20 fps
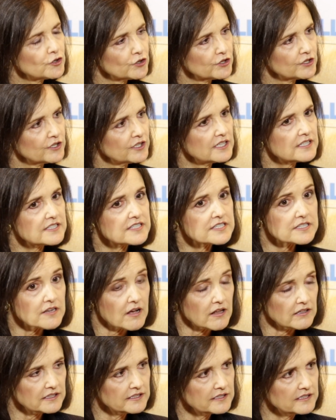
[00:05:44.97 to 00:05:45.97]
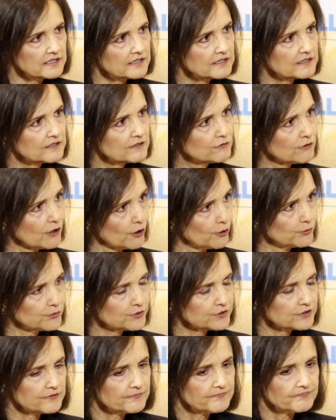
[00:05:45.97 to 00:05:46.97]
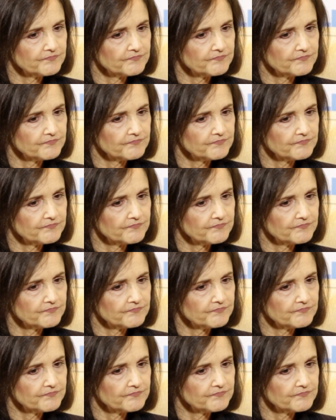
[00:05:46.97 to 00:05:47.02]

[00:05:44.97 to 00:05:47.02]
good, solid growth.